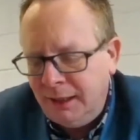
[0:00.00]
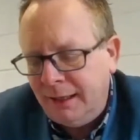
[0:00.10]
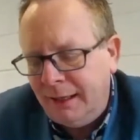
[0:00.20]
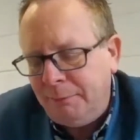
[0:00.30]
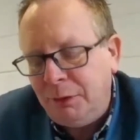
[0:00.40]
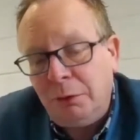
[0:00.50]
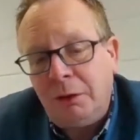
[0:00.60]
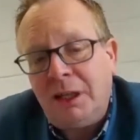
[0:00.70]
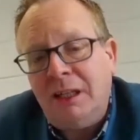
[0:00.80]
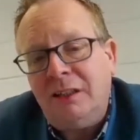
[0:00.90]
um, you're
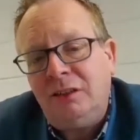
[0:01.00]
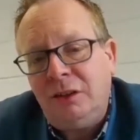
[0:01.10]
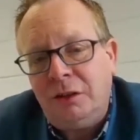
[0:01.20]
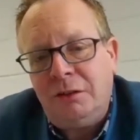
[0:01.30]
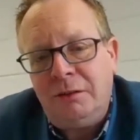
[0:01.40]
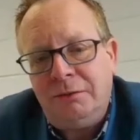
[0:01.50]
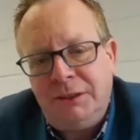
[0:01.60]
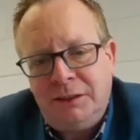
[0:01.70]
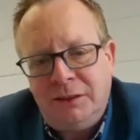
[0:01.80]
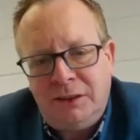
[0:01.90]
not getting as good a
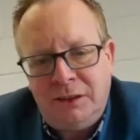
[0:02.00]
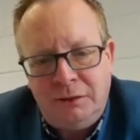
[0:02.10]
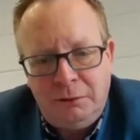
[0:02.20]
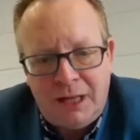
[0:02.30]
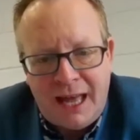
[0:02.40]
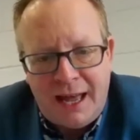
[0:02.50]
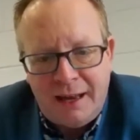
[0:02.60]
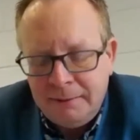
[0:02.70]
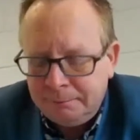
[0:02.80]
efficiency as you can.